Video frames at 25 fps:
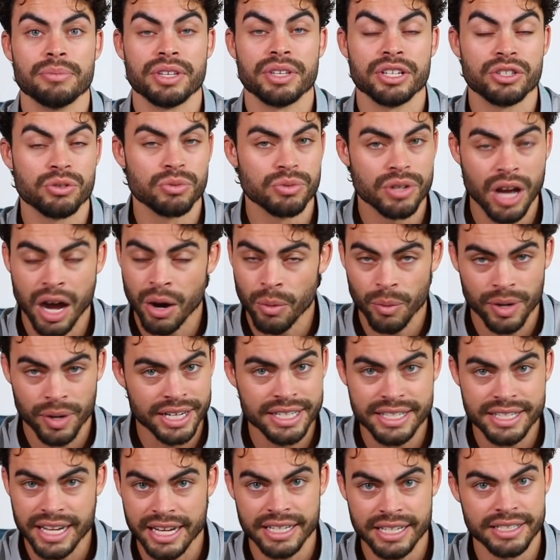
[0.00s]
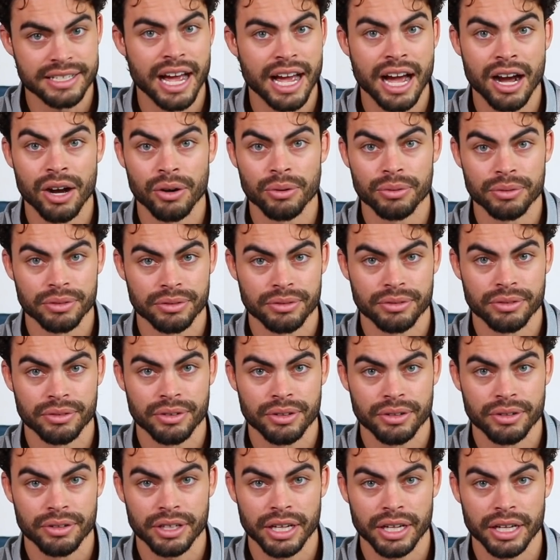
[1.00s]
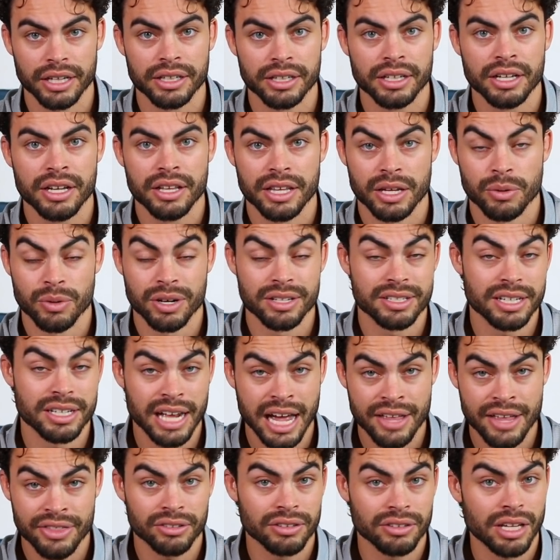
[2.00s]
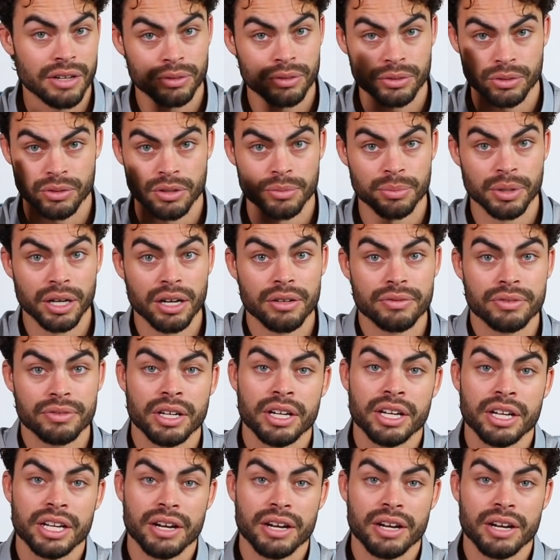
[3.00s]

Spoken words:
They do not want to date down, okay? They want to date at their level or above.